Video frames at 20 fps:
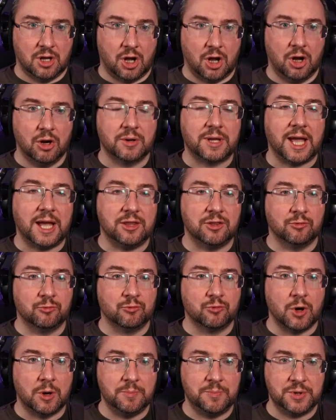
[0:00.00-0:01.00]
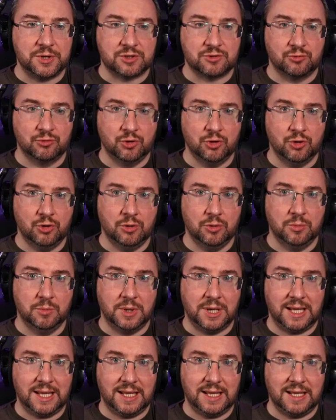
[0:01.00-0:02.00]
Okay, the rumpus room
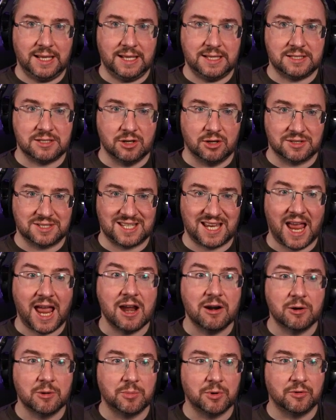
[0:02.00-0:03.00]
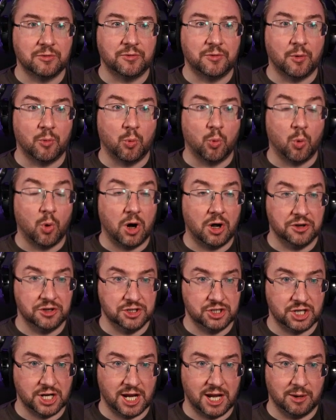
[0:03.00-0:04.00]
is not terrible for 1
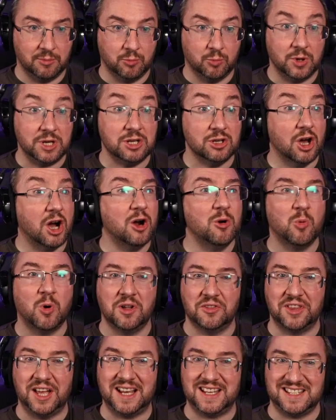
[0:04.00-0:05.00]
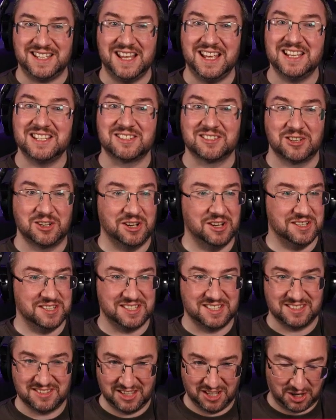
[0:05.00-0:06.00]
gem. We know what that is
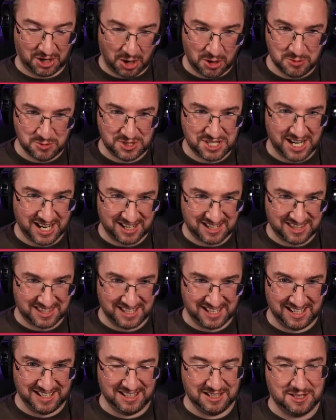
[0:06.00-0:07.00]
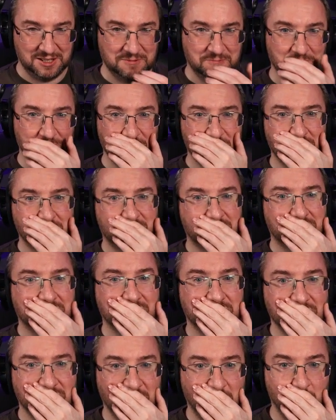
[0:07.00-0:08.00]
because the coat check thing.
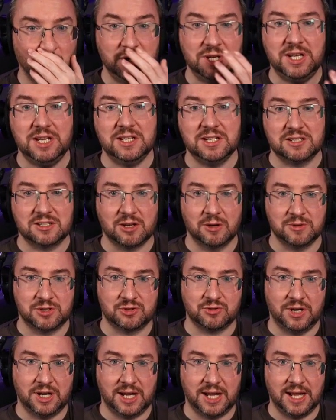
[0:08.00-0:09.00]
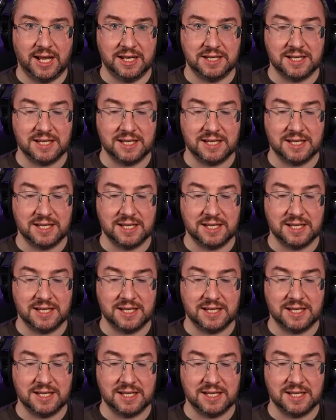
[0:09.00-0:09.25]
We need it to go straight ahead.